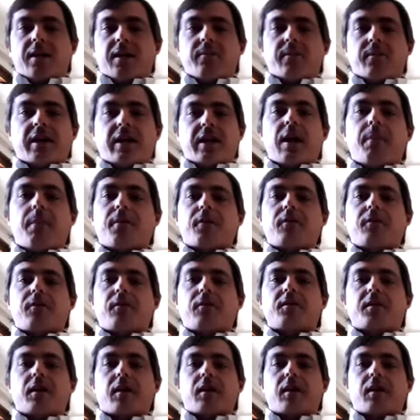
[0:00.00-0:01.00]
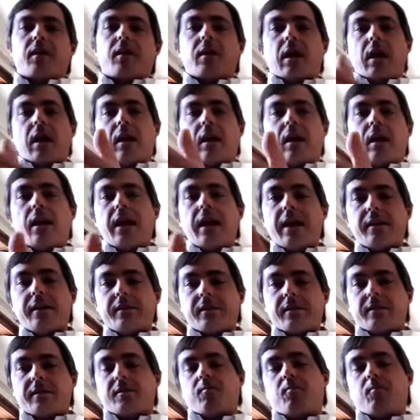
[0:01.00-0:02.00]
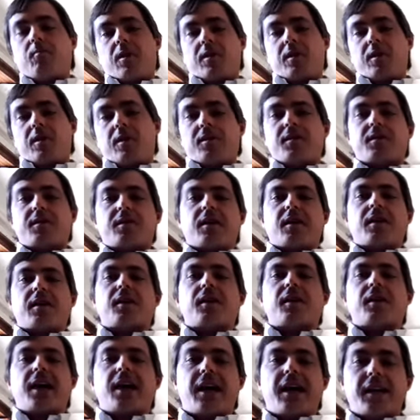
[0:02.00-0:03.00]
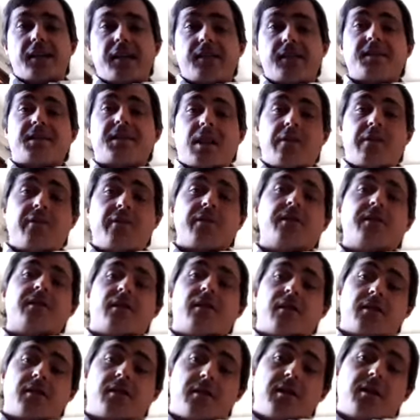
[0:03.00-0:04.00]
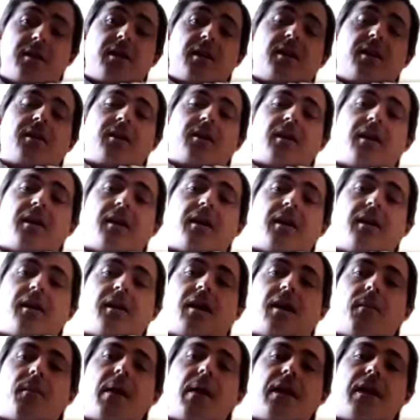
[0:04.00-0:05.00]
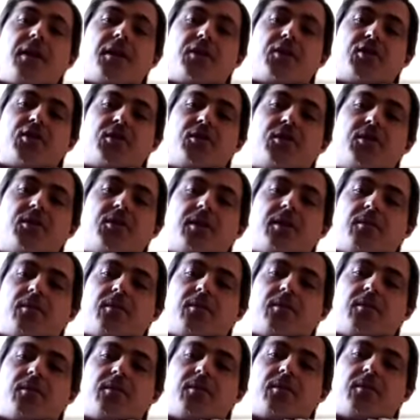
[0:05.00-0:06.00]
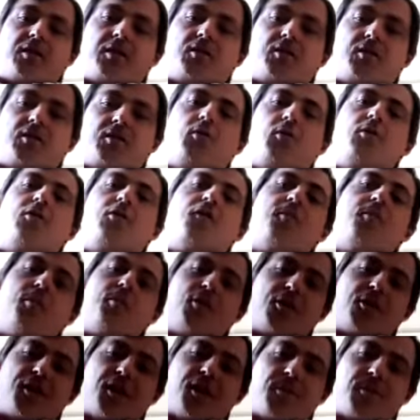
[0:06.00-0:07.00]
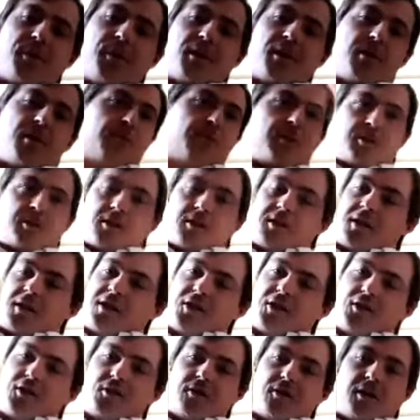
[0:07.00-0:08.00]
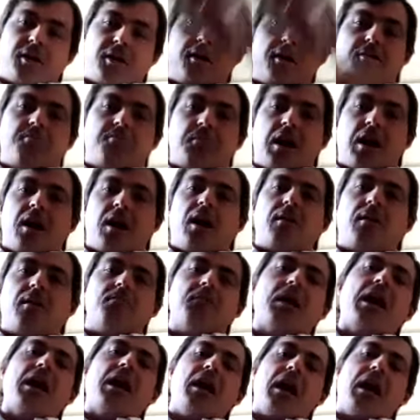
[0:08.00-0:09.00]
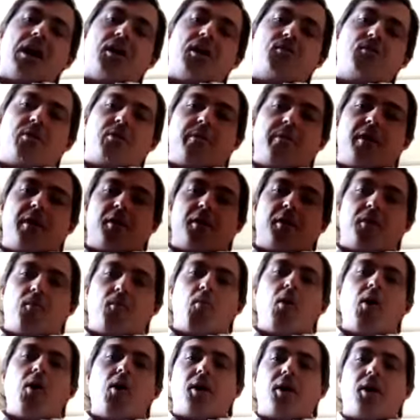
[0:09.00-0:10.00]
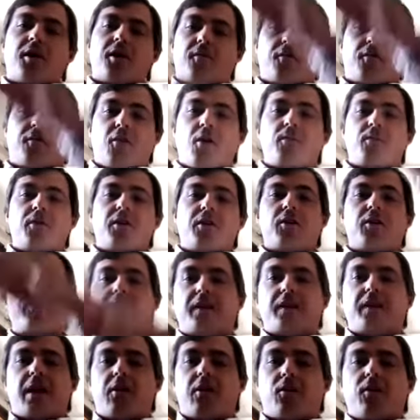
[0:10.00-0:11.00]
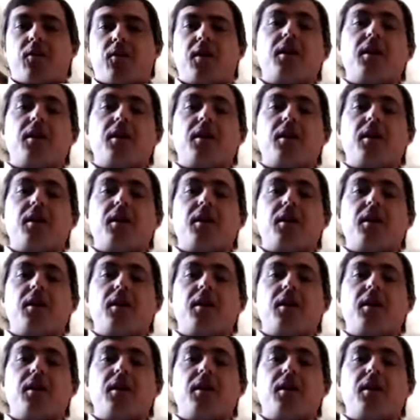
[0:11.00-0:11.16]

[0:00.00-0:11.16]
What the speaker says: the capital city. And latest, once in 1870, they managed with the assault of Porta Pia, which is literally an 800-meter walk from the hotel,